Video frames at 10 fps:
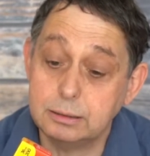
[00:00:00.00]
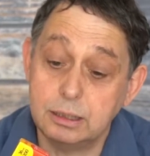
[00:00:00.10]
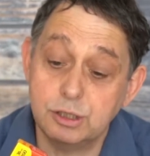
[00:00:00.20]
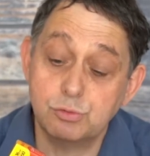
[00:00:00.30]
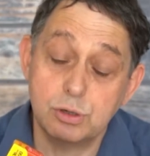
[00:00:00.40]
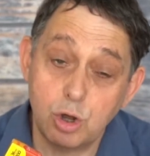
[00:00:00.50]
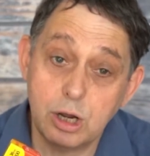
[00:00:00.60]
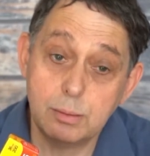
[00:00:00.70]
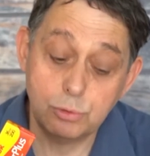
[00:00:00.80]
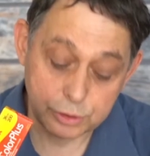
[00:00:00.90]
It's
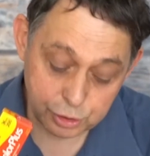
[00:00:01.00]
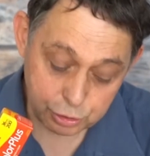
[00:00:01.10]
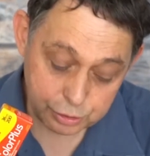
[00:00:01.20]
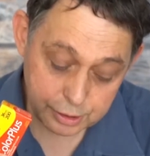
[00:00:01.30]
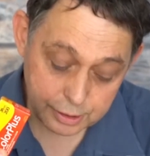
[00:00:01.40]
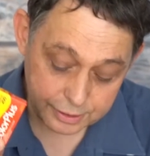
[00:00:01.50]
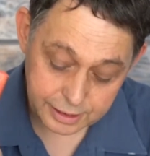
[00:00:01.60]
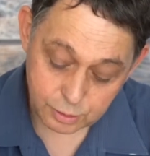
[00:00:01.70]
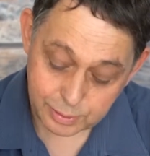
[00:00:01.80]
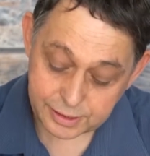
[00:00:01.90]
reliable and good. The
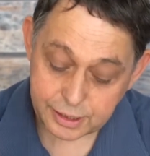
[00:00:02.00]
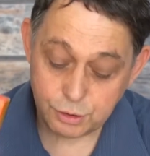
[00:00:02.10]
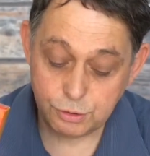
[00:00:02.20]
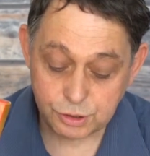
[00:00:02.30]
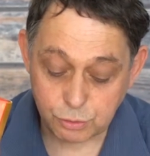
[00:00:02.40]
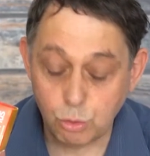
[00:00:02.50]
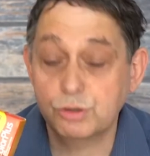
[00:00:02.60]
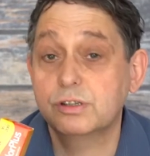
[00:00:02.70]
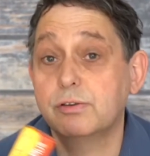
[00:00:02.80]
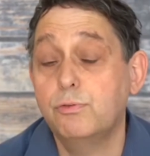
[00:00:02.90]
other one they use, of
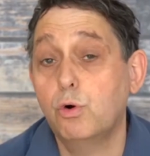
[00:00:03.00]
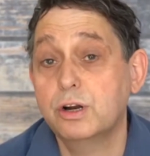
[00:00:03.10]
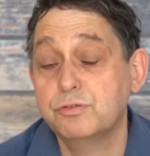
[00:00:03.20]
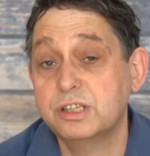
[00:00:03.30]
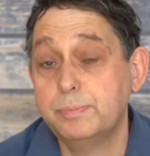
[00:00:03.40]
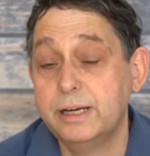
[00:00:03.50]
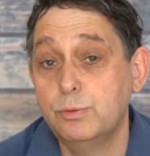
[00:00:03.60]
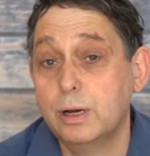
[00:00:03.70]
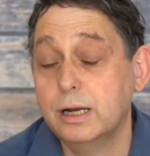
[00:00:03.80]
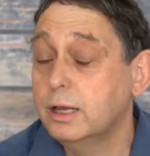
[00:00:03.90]
course, is a 400 speed
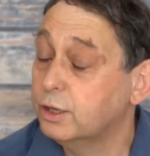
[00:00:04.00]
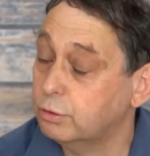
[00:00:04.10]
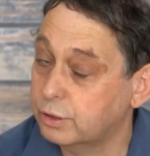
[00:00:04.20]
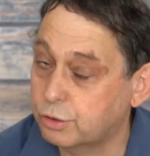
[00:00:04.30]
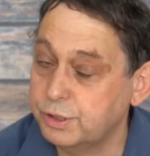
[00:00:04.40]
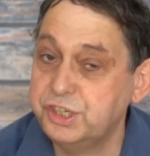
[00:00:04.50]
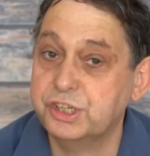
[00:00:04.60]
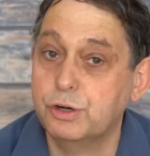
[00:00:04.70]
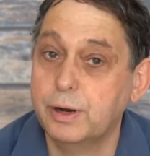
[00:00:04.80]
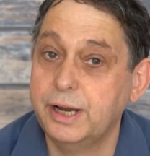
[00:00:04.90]
one. You'll increase
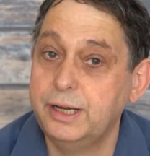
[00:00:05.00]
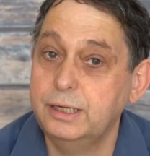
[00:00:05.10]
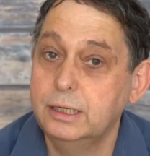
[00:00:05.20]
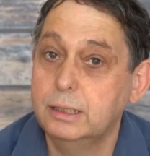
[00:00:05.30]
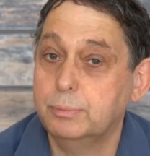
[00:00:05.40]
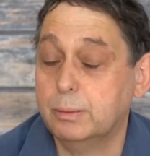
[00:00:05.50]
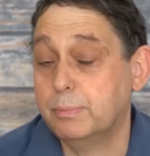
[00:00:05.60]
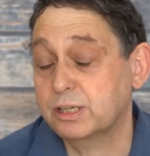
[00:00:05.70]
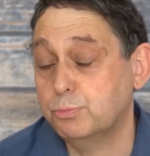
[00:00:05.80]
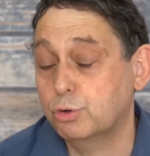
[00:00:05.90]
your grain, but
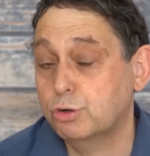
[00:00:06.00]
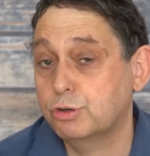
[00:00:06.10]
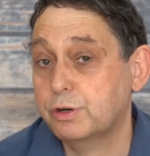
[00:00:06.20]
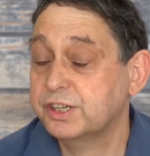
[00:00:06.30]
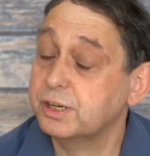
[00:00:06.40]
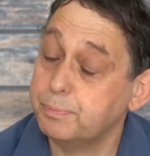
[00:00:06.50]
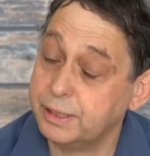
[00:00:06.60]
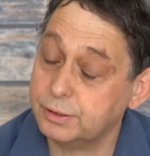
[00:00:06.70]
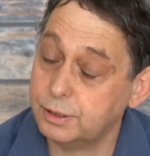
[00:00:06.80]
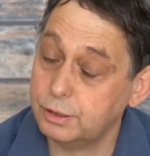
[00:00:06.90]
much more contrasted,
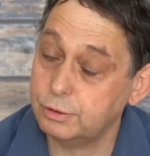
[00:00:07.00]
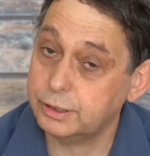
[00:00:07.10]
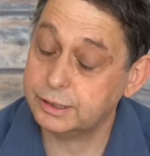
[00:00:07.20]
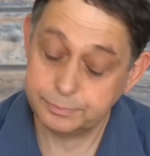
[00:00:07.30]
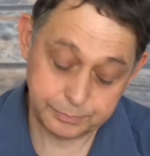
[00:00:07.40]
better in low light.